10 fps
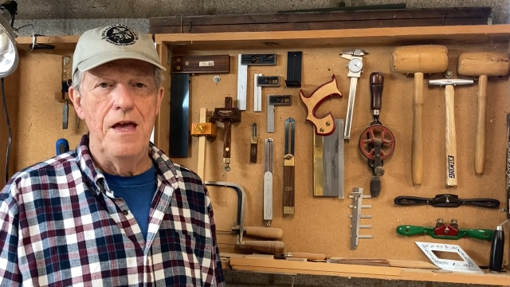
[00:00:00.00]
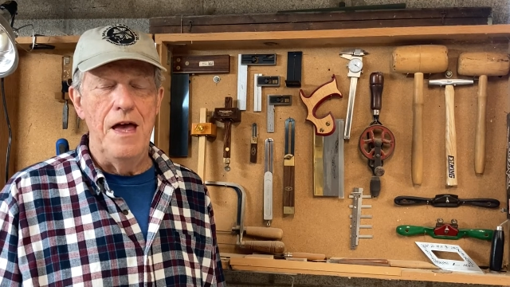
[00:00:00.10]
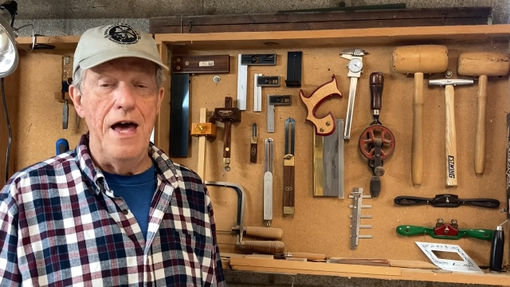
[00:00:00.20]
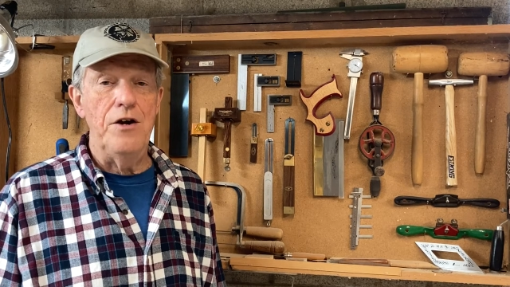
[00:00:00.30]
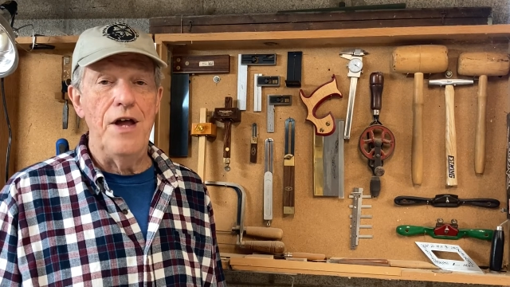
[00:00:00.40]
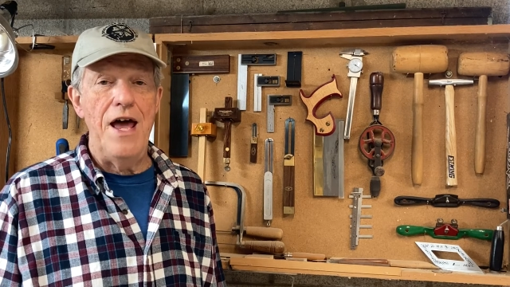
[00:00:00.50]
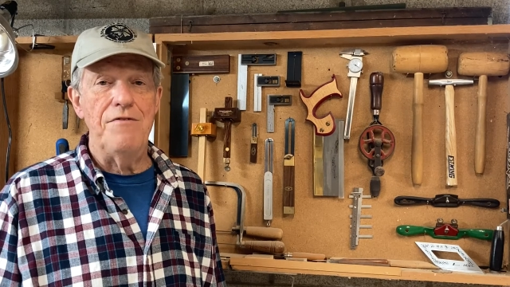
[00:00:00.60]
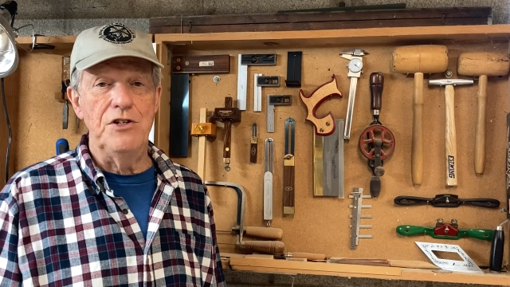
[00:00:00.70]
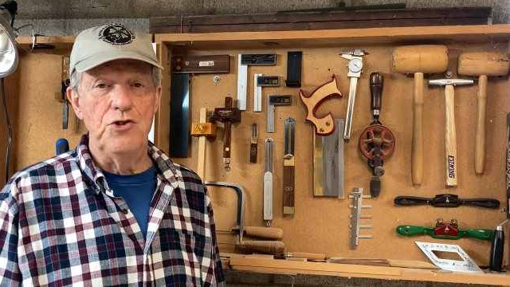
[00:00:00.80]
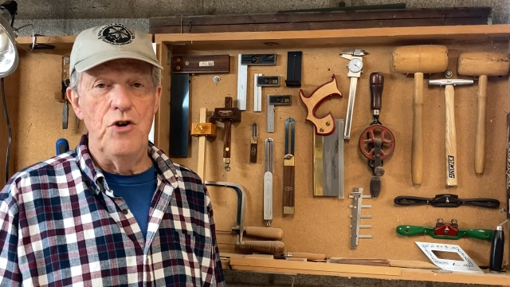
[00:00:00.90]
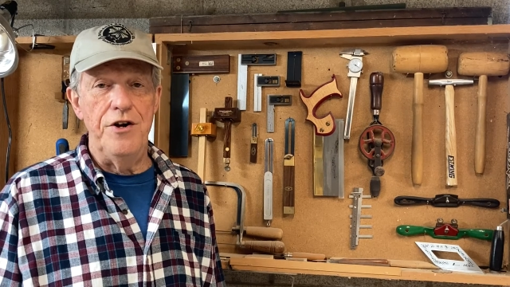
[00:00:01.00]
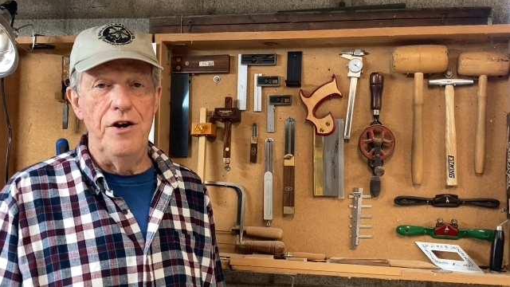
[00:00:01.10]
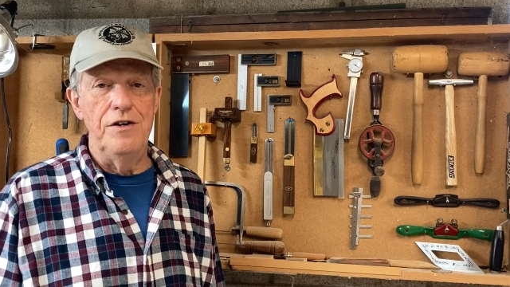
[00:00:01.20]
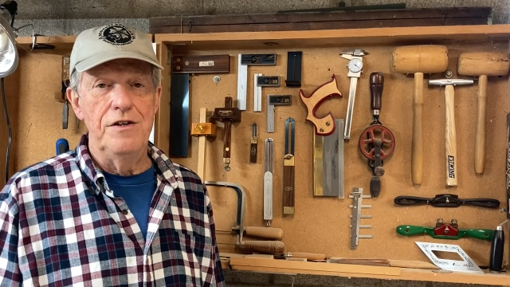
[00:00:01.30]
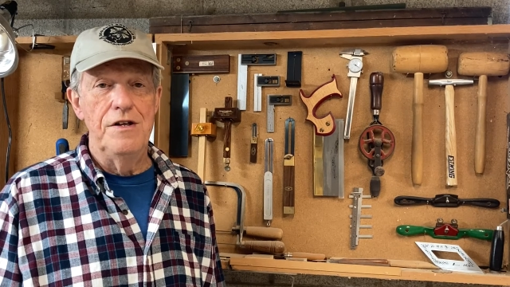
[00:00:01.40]
I don't have a
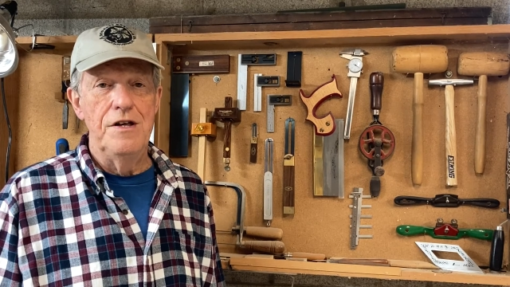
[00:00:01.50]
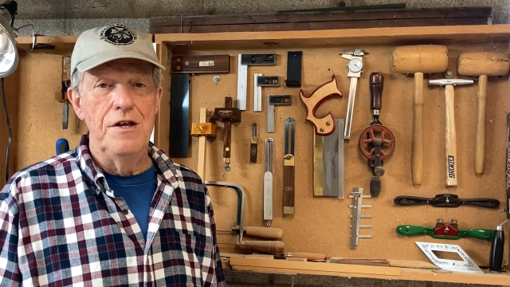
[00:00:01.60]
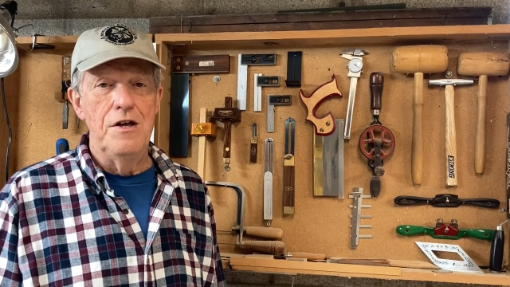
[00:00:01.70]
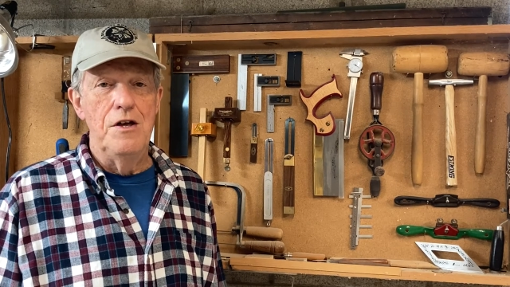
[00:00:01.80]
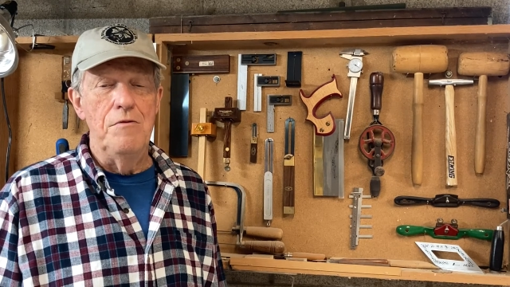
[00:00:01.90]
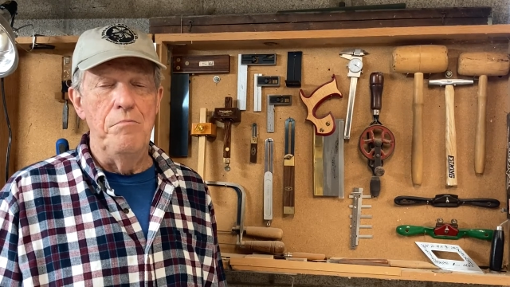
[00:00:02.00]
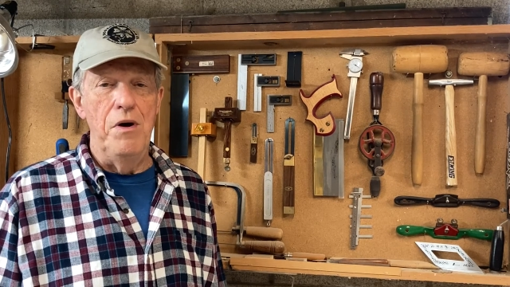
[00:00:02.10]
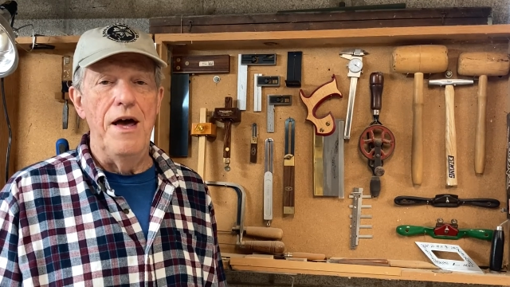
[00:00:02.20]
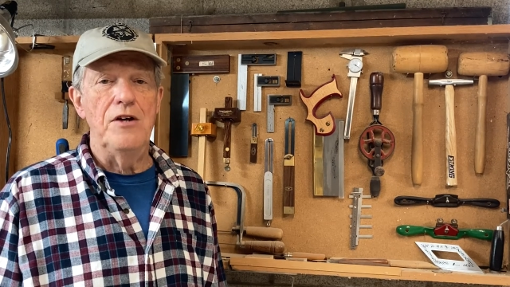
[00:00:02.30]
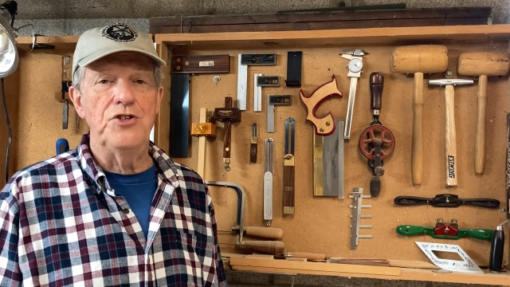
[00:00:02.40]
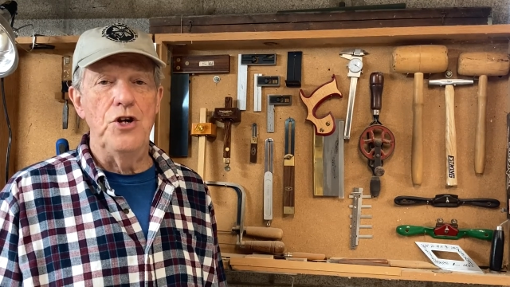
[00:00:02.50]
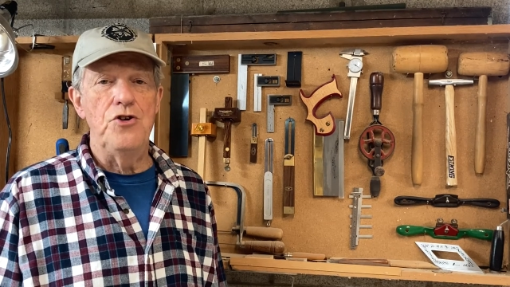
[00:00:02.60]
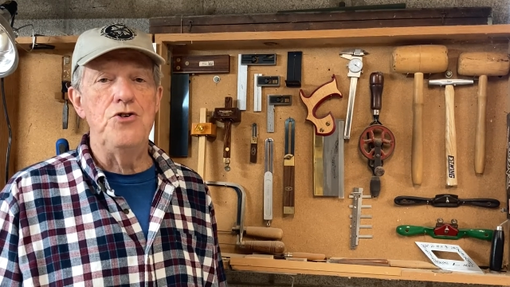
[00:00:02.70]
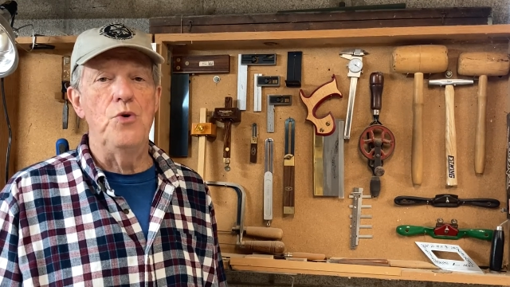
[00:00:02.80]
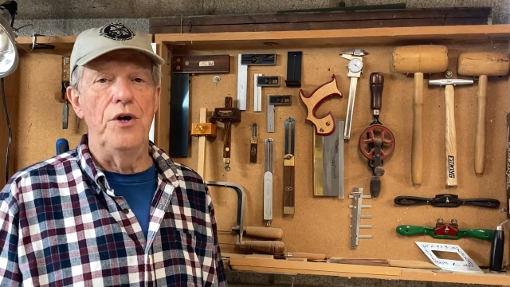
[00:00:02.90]
joiner, but I'll show
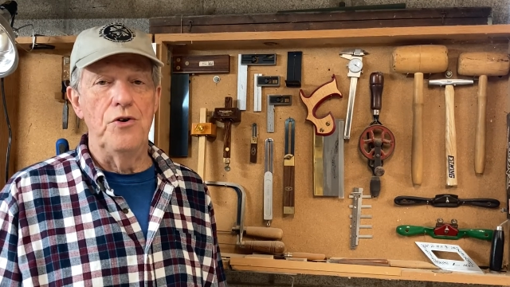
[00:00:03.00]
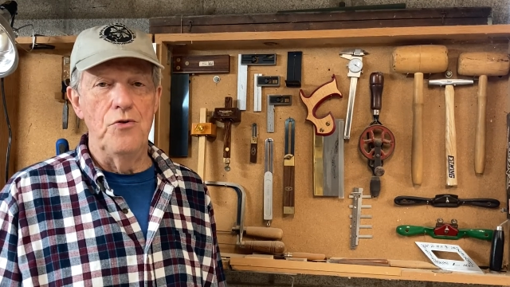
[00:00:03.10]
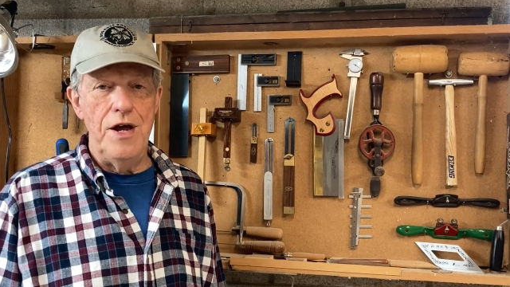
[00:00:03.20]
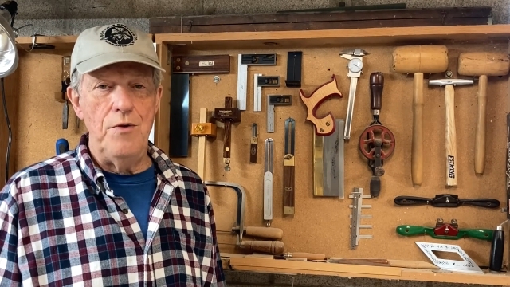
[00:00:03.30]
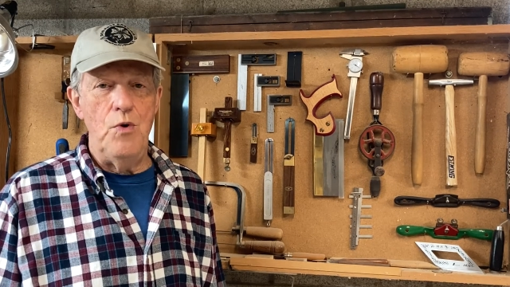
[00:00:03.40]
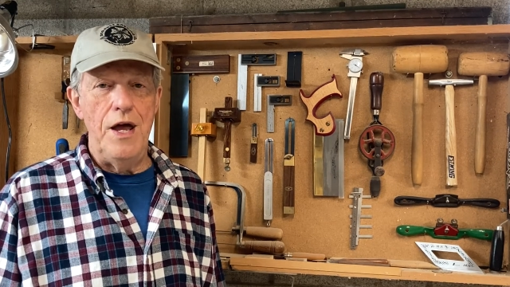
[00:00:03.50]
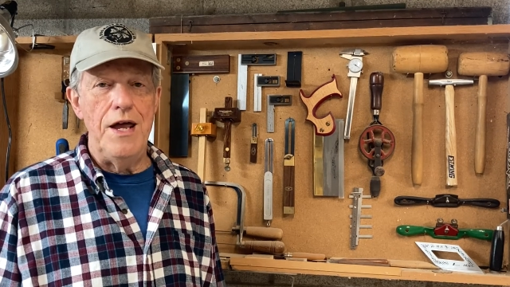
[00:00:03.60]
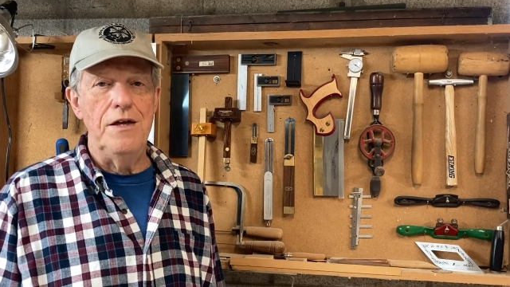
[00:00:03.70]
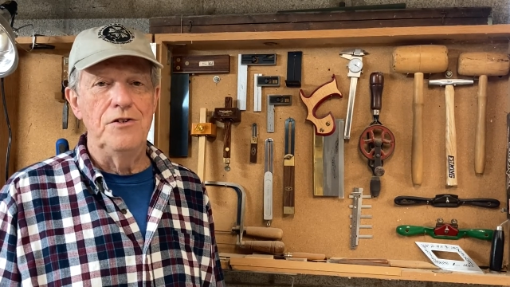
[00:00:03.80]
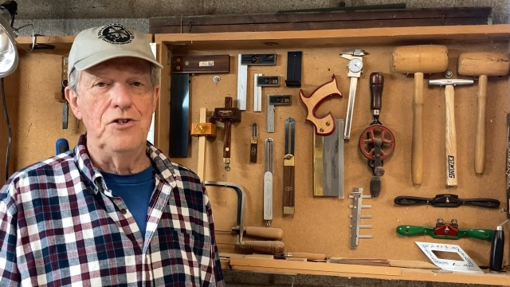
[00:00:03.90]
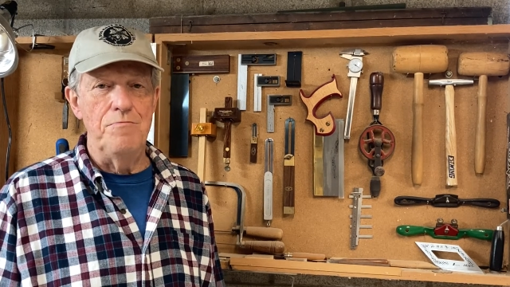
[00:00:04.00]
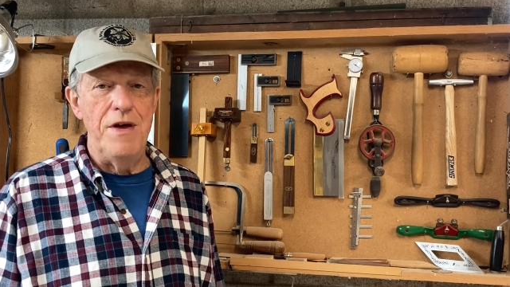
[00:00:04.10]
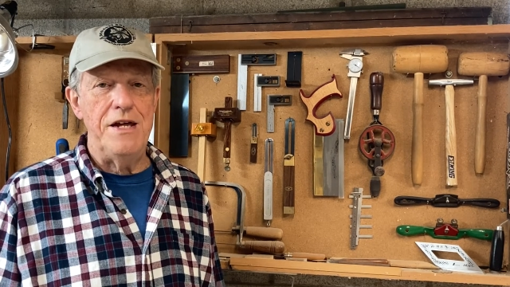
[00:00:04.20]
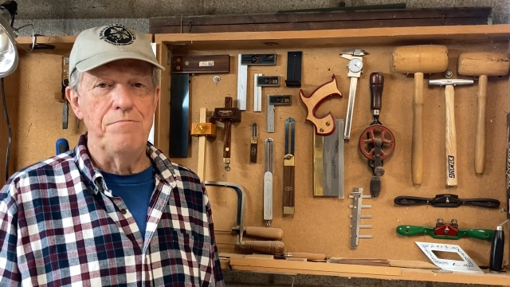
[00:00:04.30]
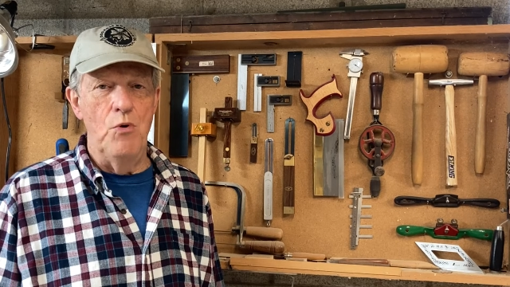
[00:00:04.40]
you a great way to
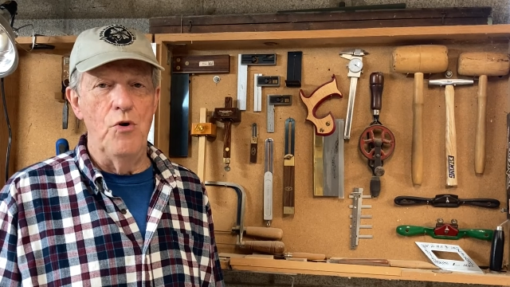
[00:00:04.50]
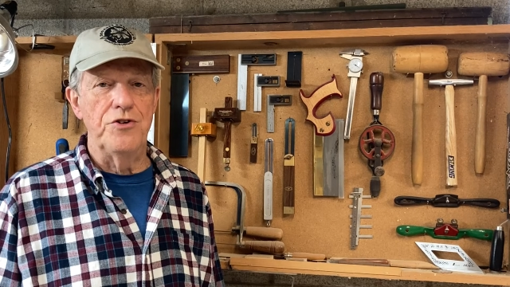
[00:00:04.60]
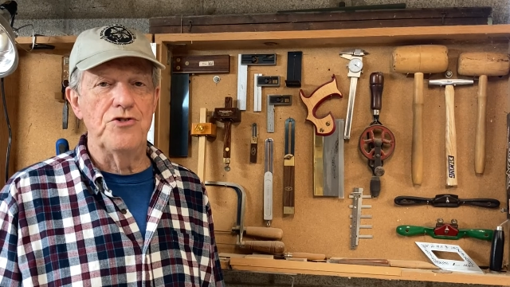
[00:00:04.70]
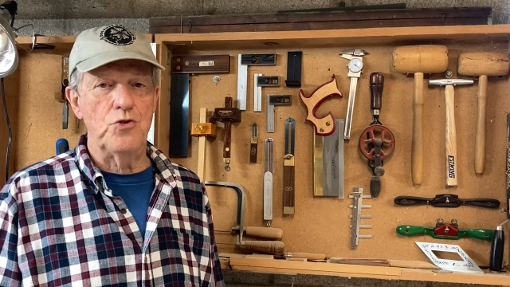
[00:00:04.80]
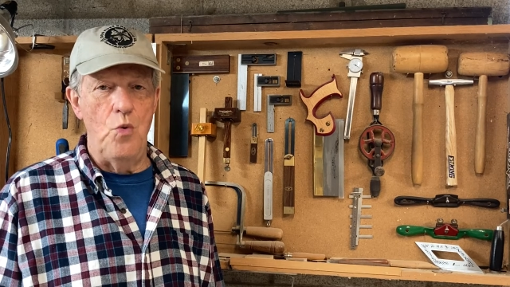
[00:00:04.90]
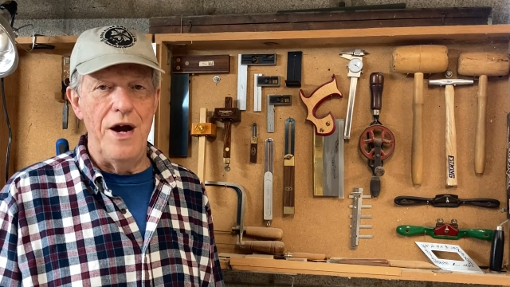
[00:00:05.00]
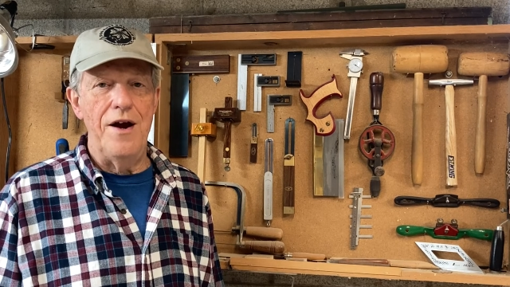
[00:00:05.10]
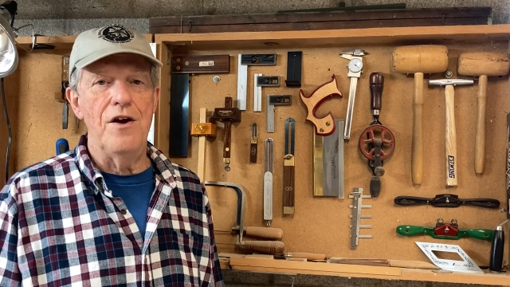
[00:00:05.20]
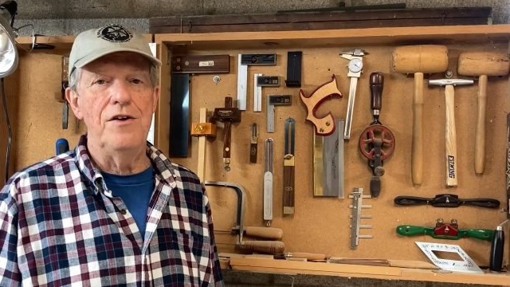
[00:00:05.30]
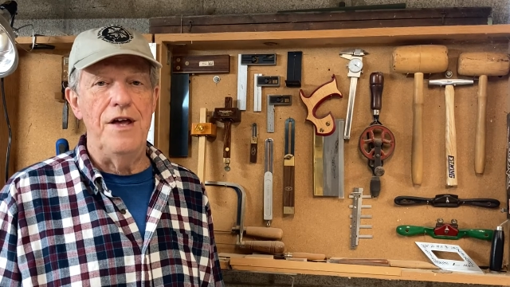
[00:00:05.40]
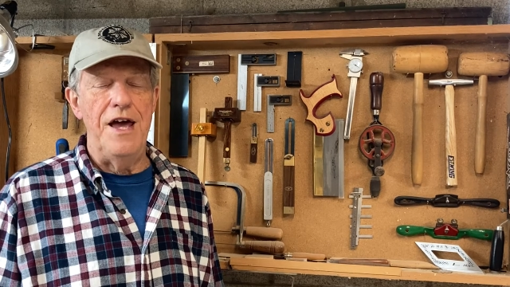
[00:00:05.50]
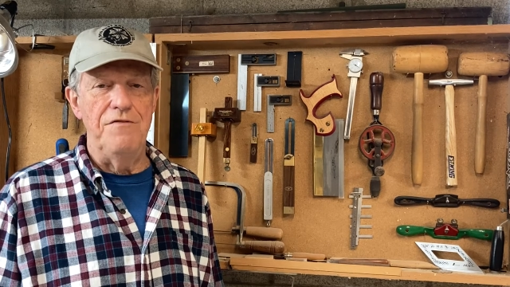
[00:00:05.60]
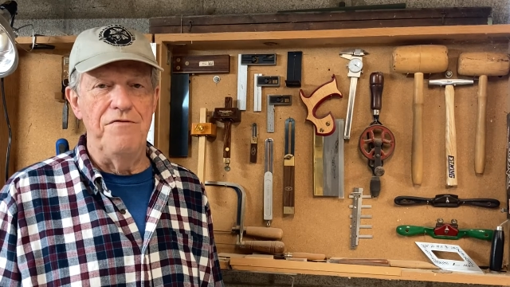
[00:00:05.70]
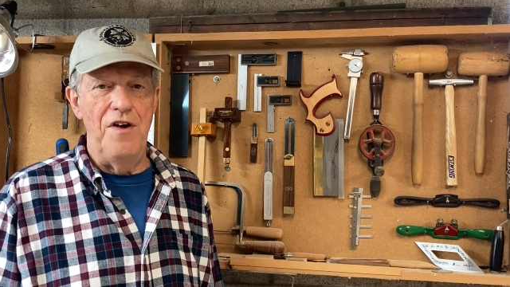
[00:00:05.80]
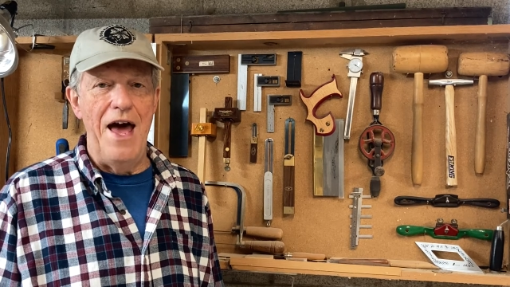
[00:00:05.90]
make boards square
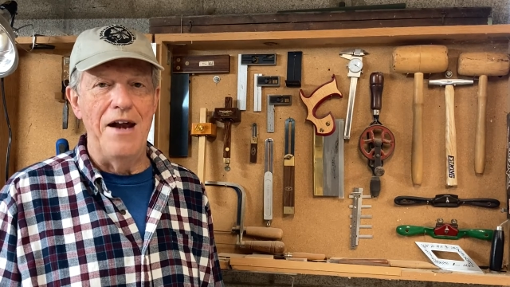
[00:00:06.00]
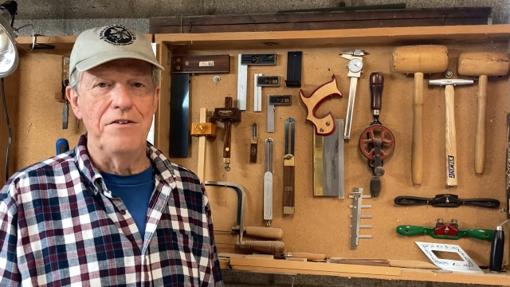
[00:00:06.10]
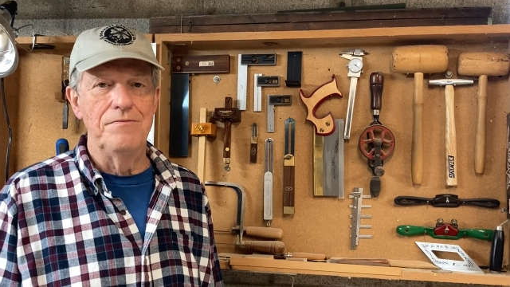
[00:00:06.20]
and flat.